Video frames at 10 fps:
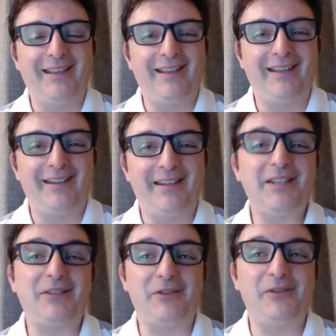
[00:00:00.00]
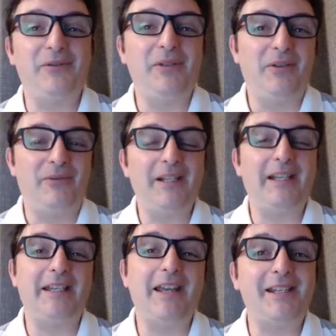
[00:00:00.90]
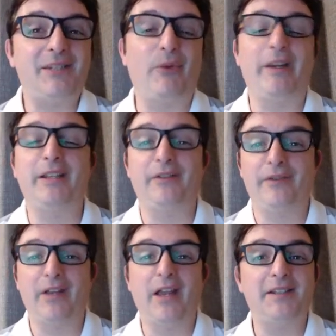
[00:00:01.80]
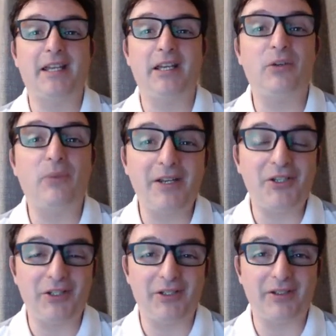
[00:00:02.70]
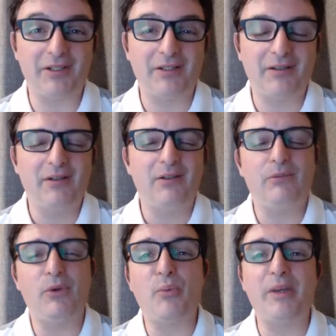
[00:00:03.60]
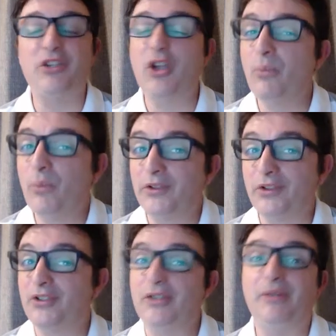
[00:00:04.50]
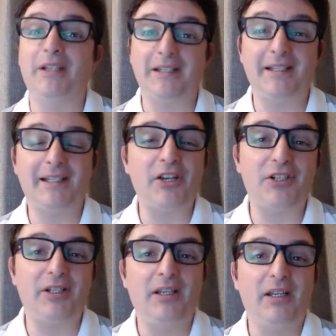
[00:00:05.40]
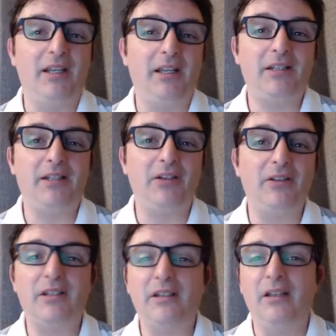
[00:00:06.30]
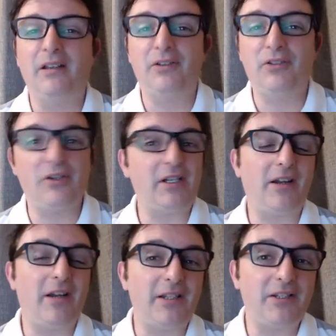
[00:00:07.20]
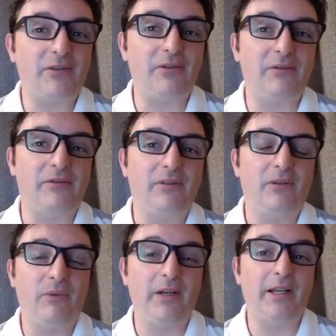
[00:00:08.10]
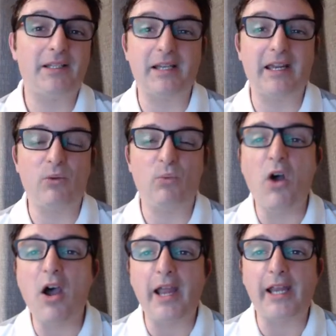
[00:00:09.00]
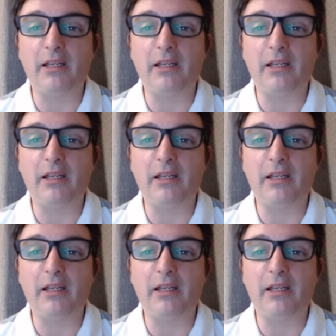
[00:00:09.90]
These are all really nice ways of asking questions. What we don't want to do in a discussion is use junior high school words like why.